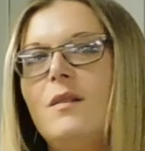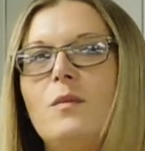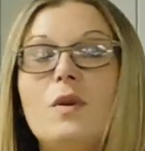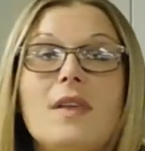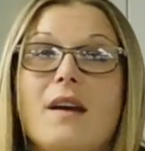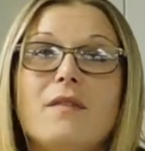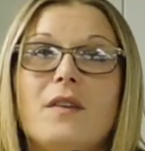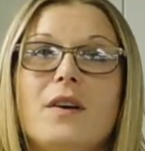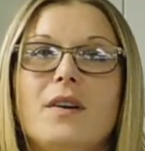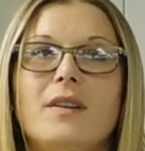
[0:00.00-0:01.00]
we're there
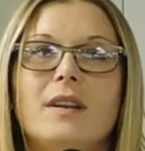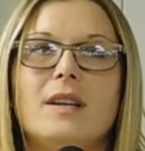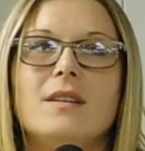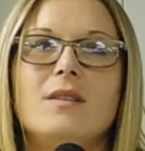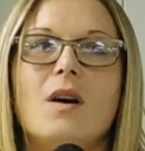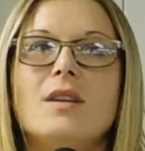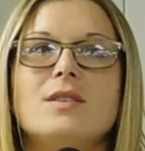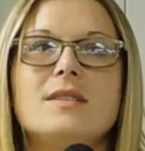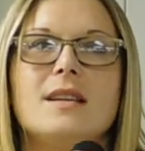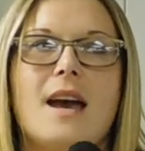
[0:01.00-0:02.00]
for not
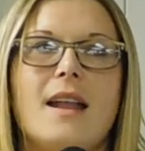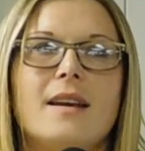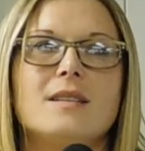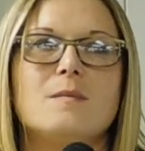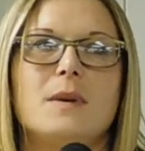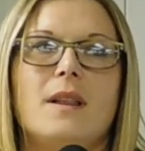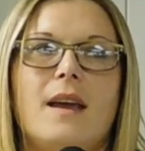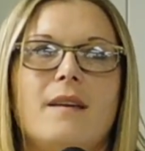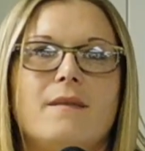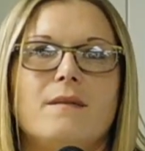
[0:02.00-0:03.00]
just the addicts, but
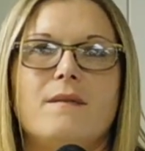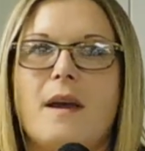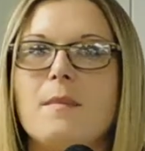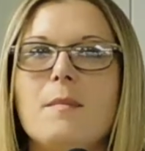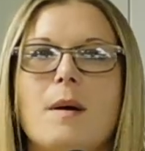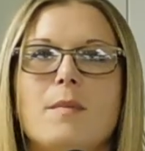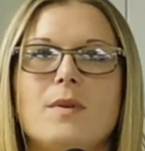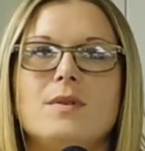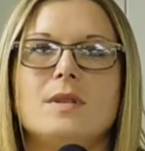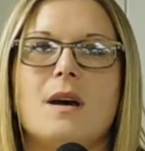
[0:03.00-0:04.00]
like family
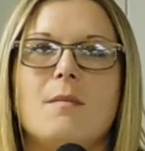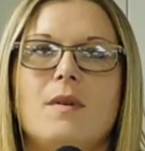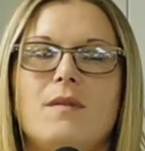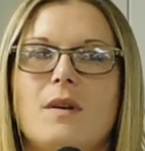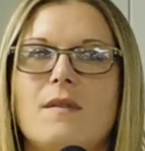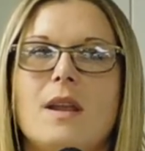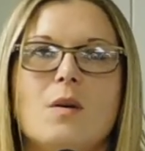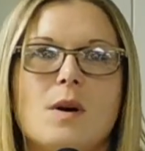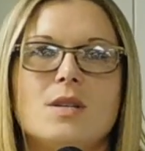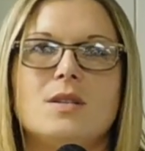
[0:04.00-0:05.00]
members. If you have any
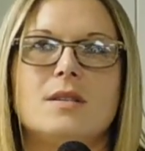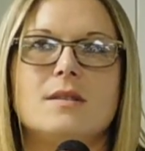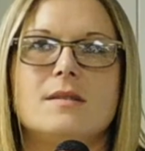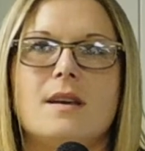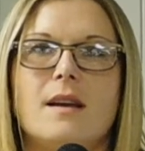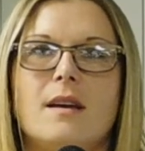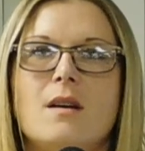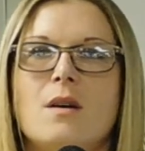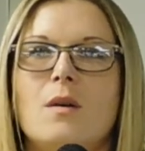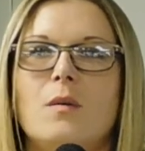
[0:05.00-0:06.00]
questions, like,
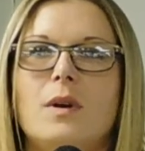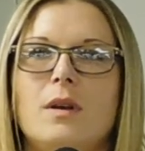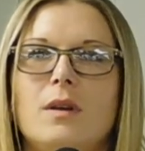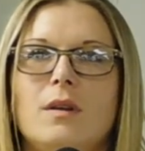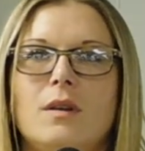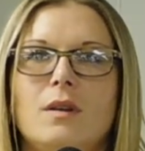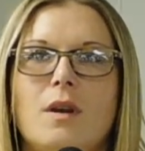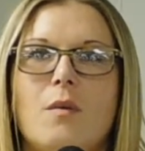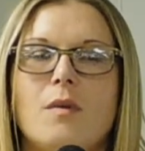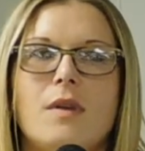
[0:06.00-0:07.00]

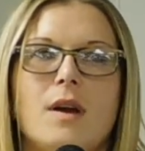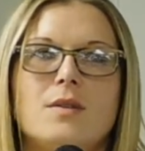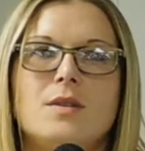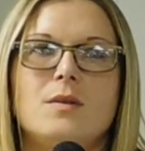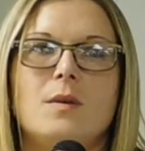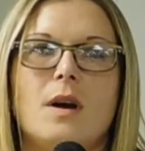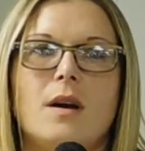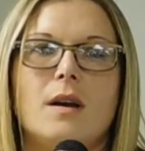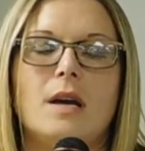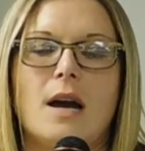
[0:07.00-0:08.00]
we're there to
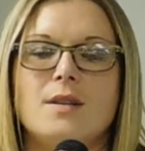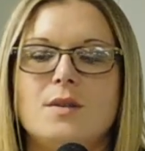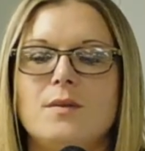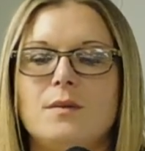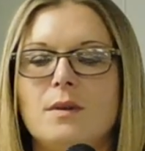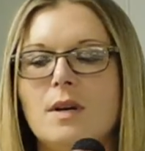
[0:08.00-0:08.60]
guide you.